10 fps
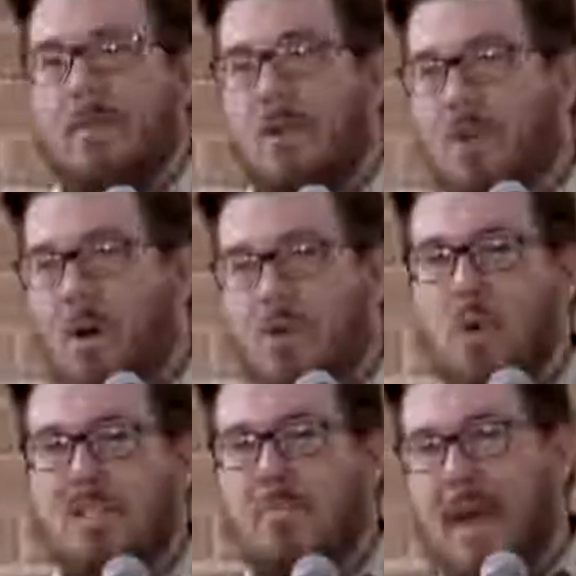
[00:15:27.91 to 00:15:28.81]
There's all
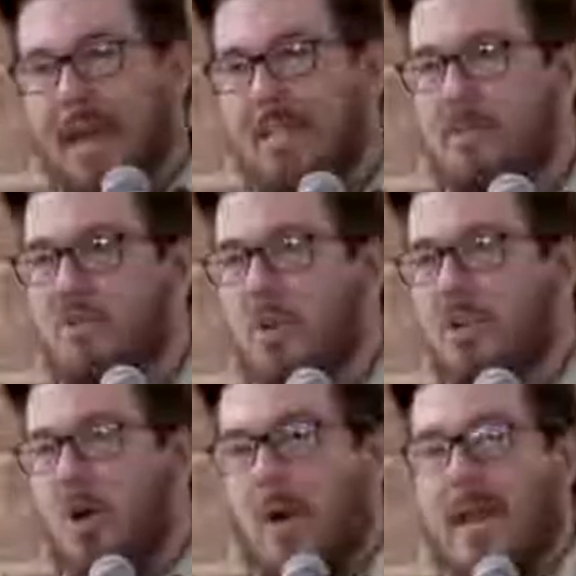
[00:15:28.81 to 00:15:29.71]
sorts of mechanisms for it
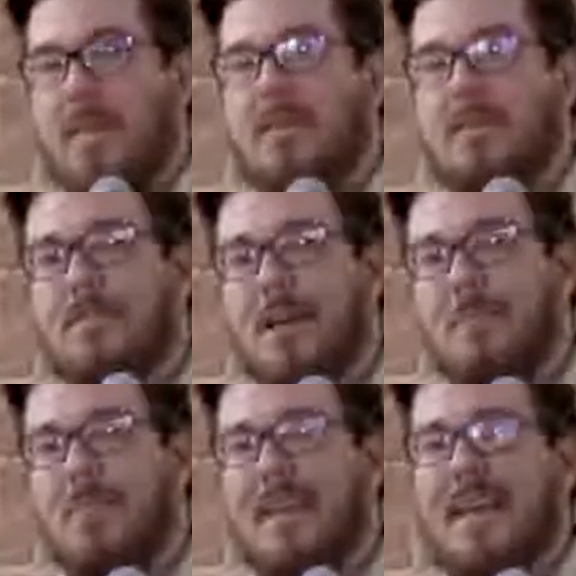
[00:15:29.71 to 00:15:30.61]
to go into the system,